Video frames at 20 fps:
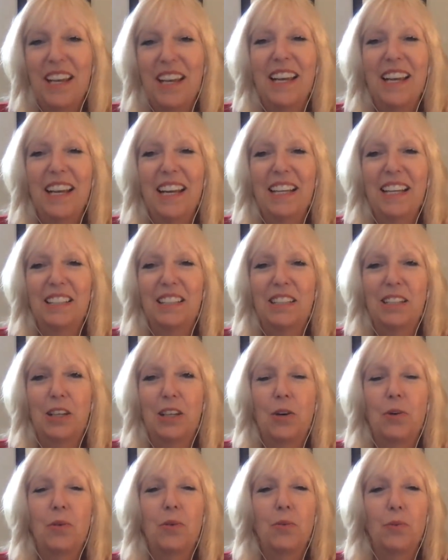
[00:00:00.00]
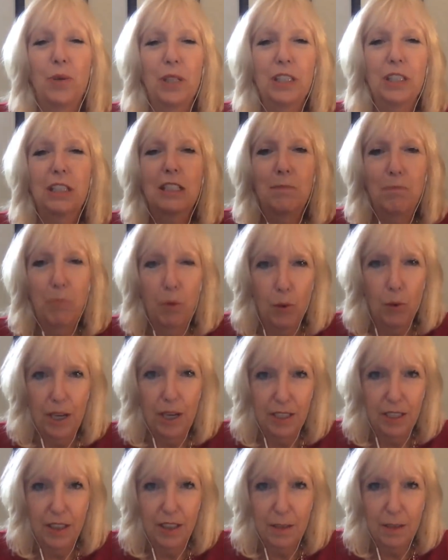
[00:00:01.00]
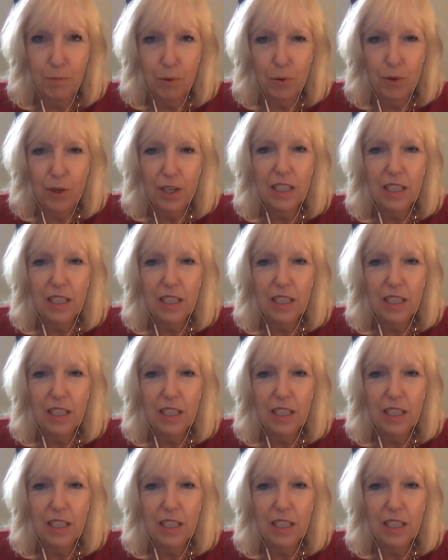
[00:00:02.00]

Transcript: And so what's the point? The point